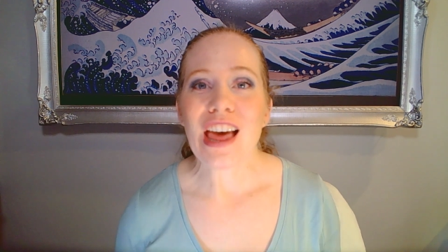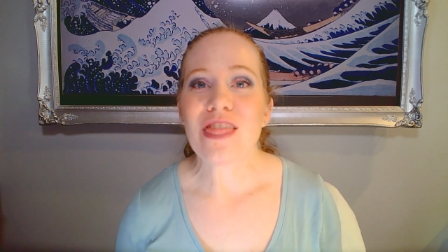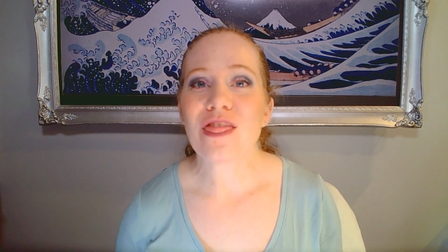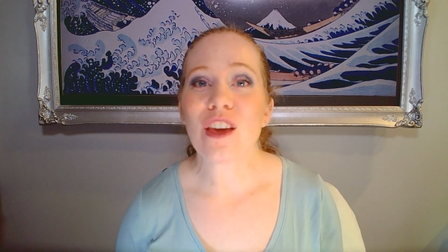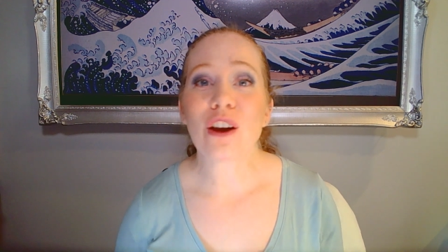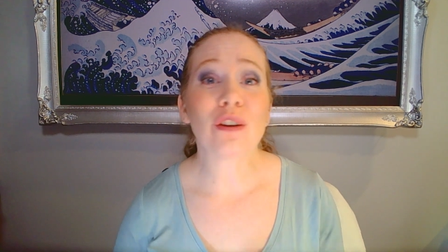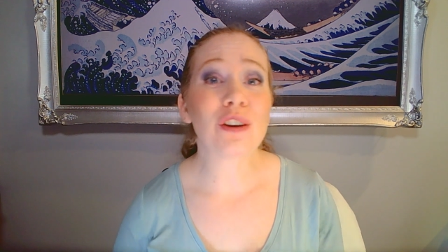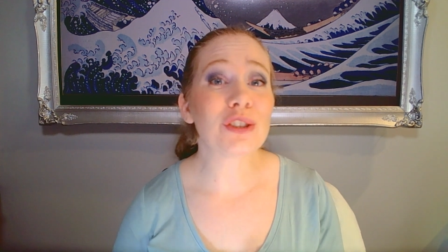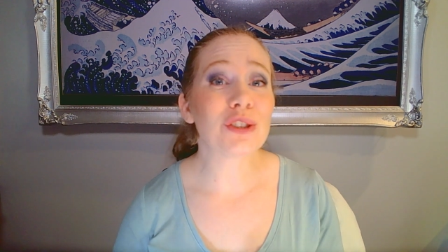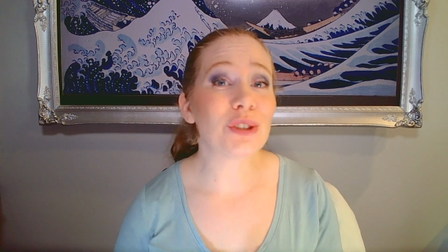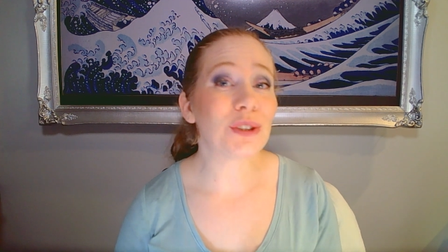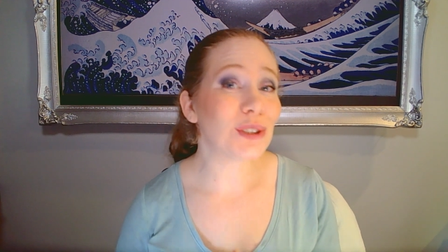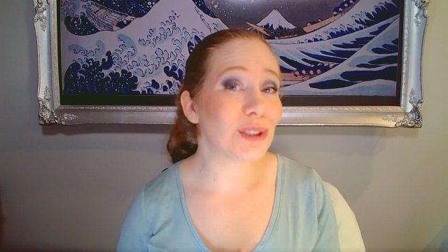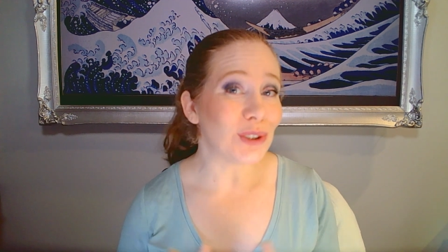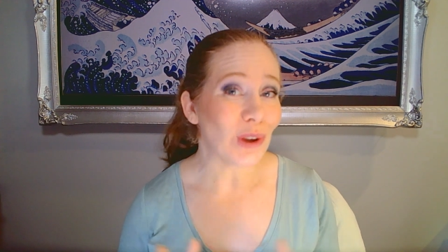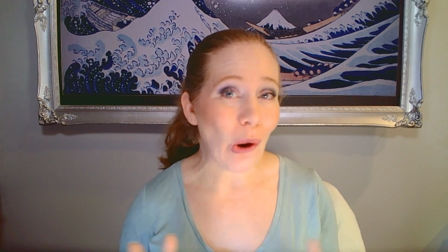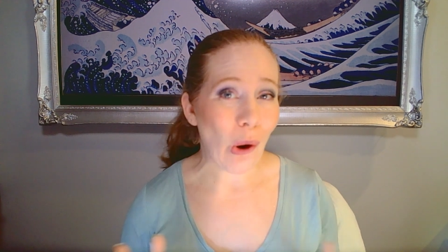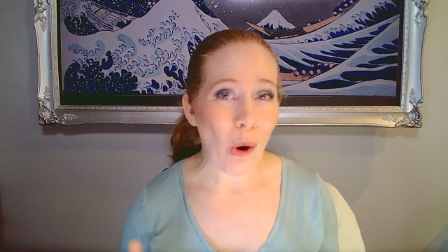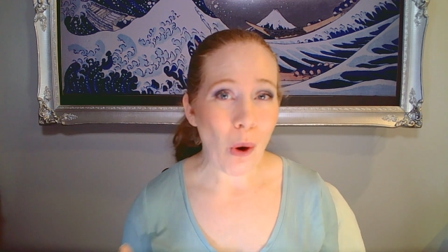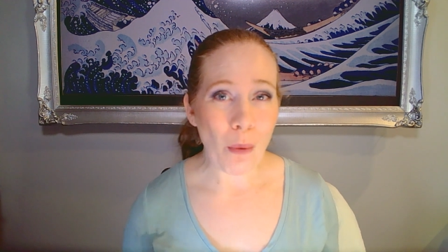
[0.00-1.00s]
There is
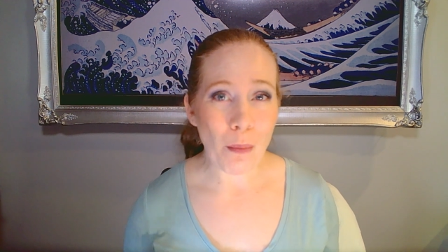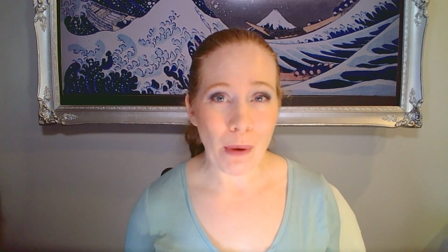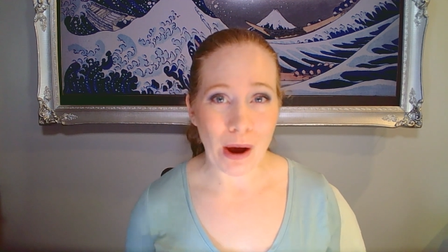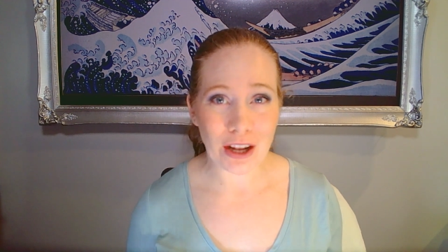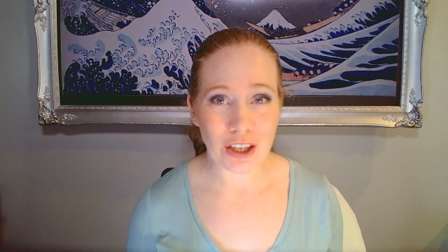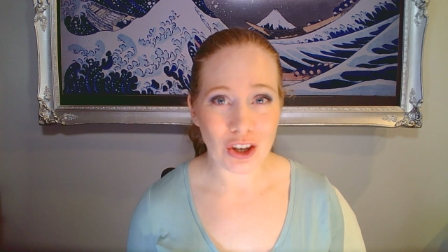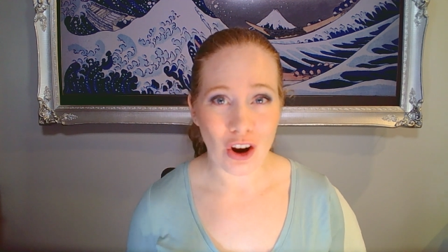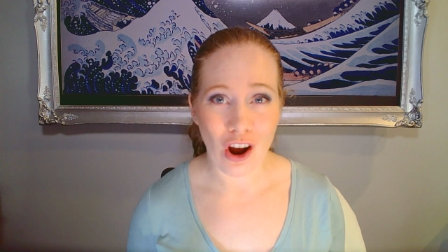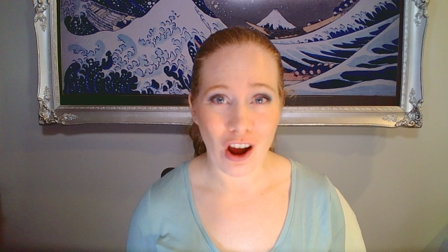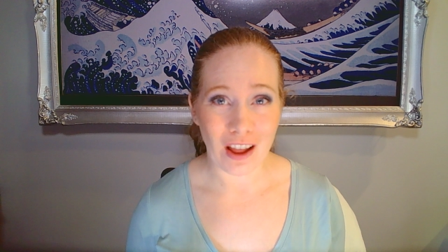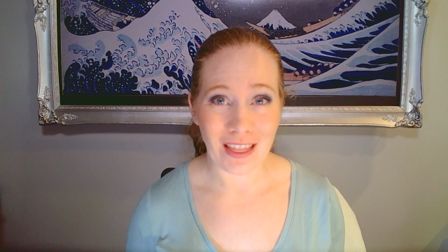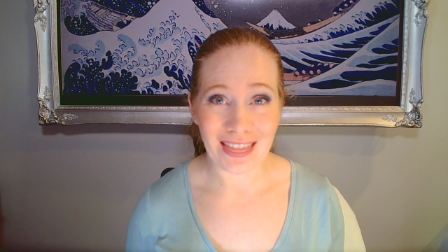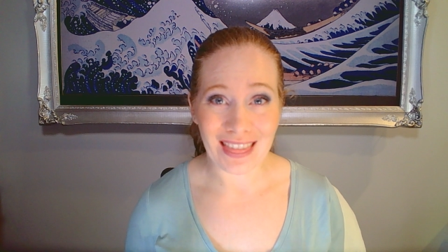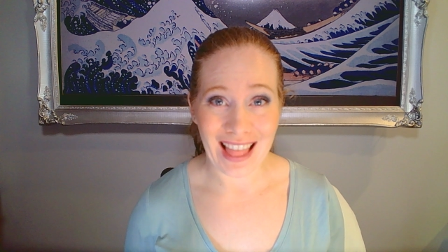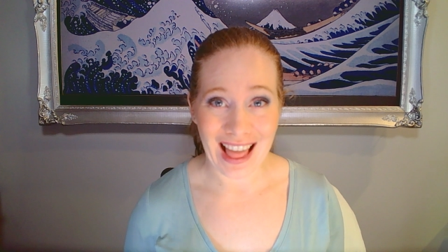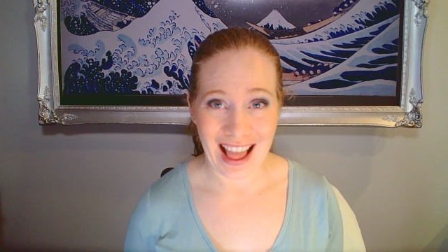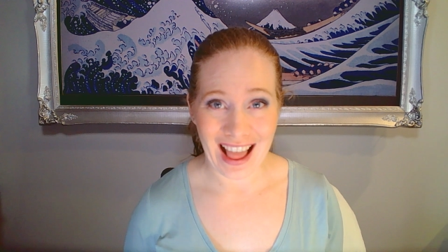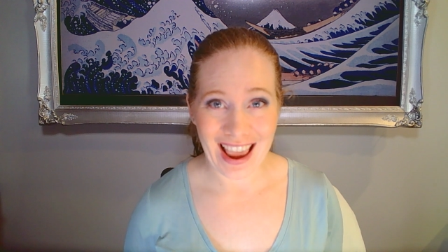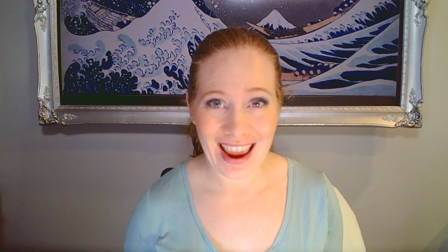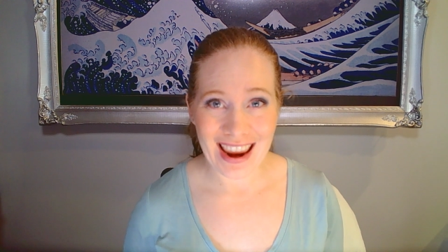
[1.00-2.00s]
so much
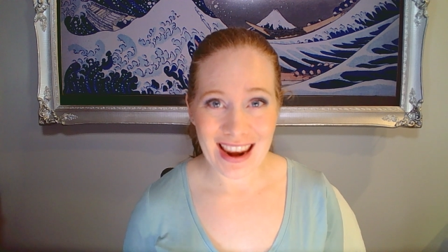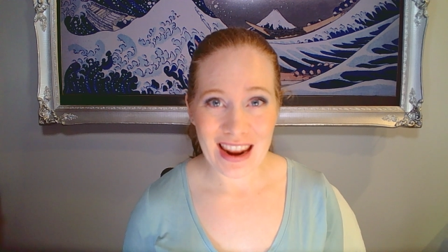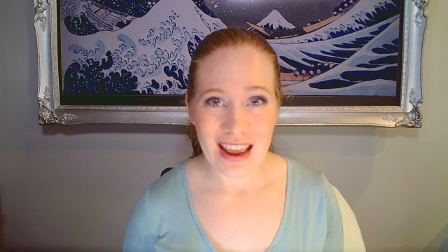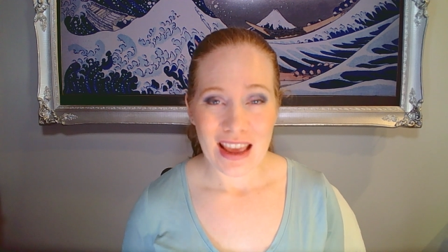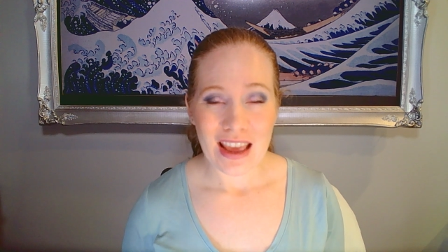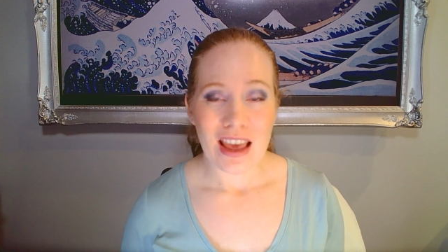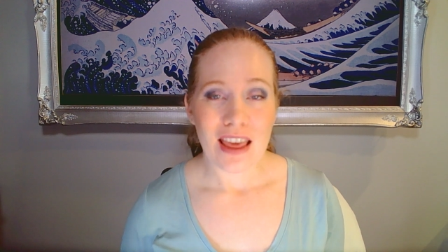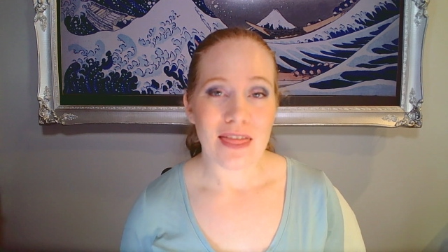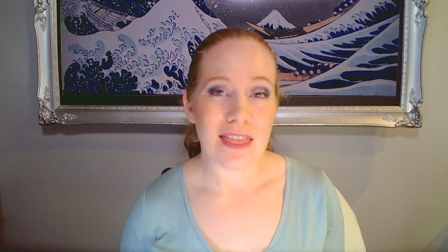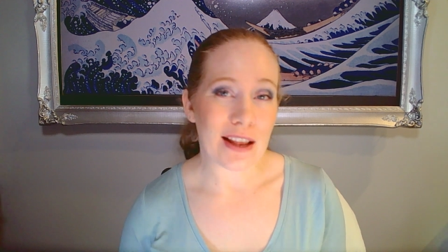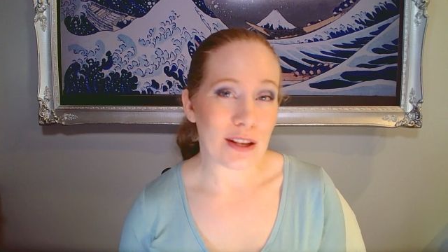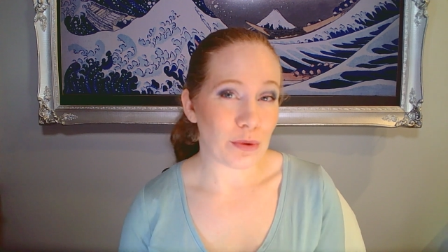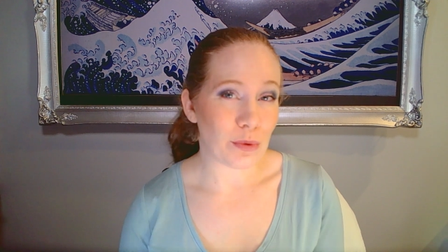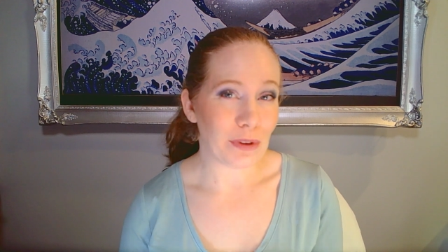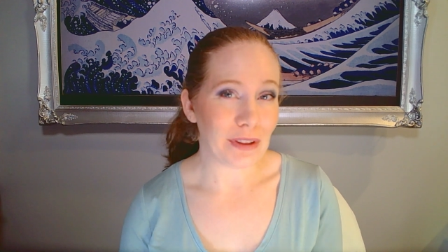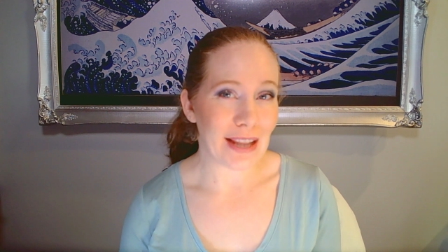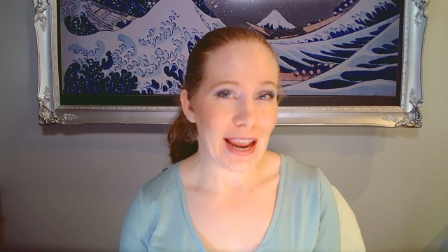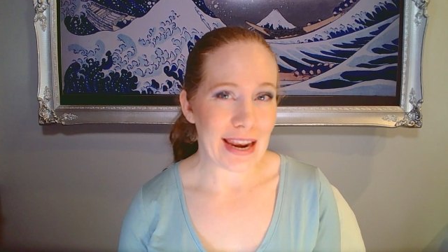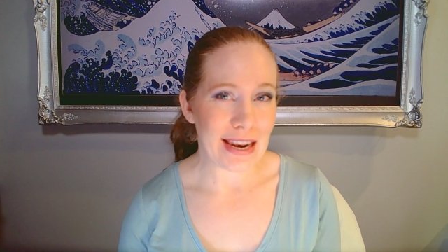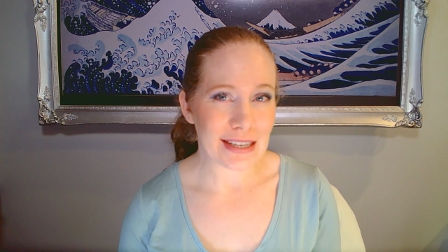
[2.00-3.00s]
online that's
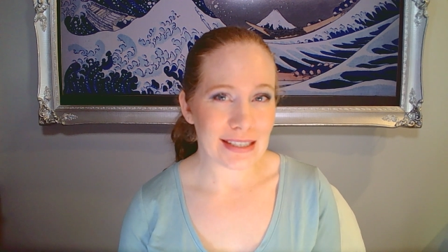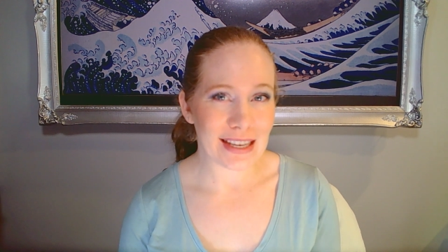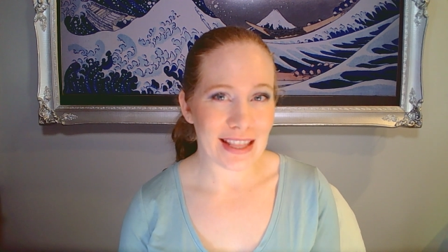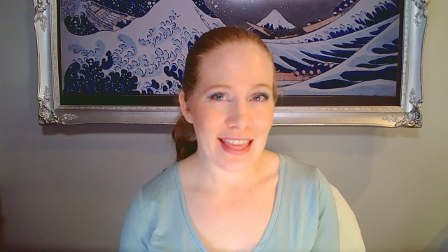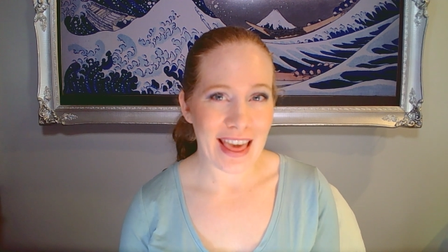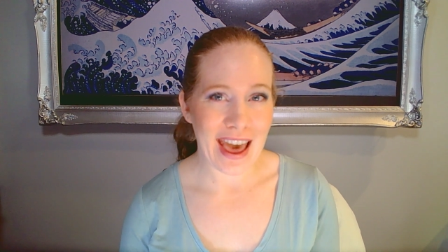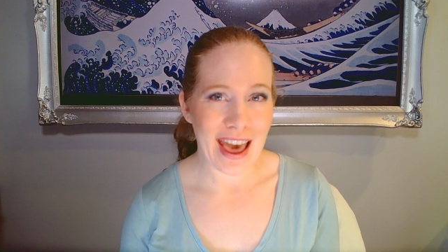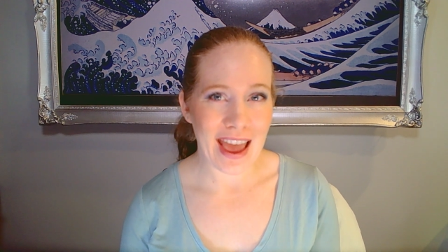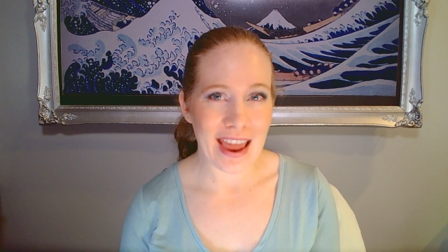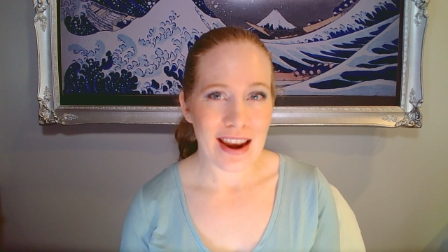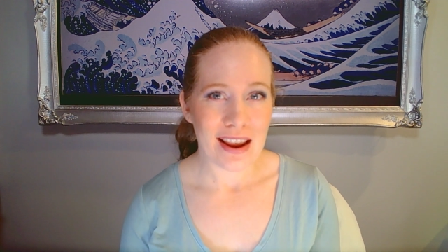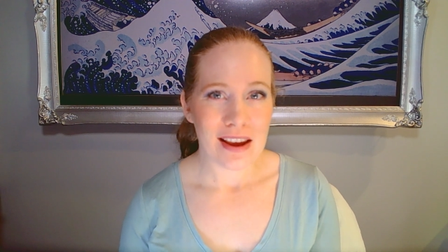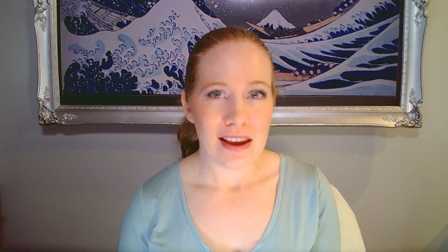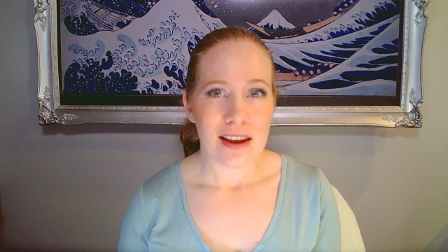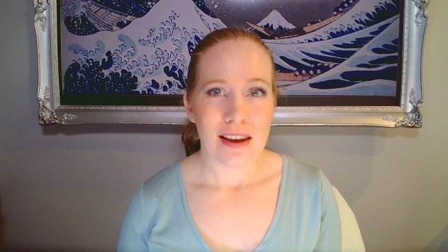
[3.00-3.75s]
related to that